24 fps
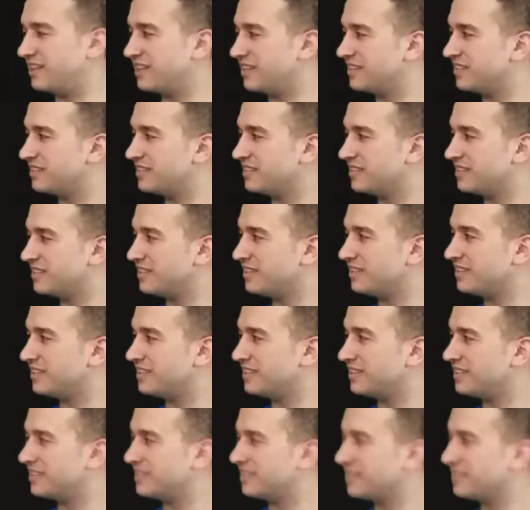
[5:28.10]

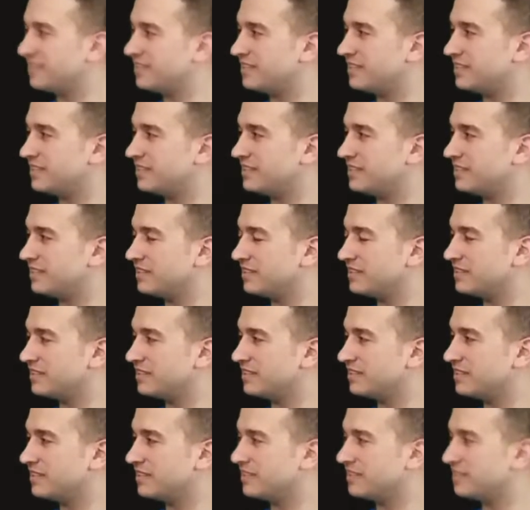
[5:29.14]

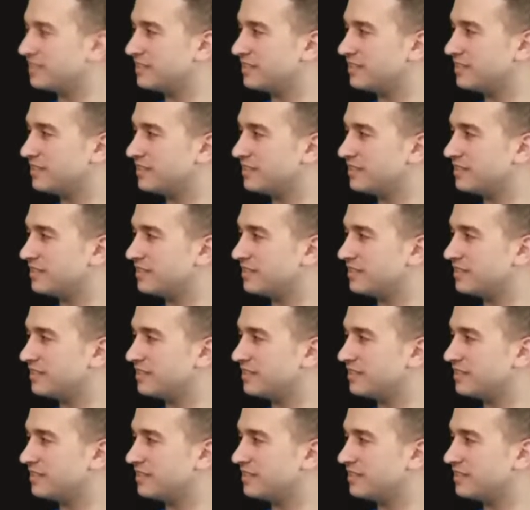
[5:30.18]
No words are spoken by the person on screen.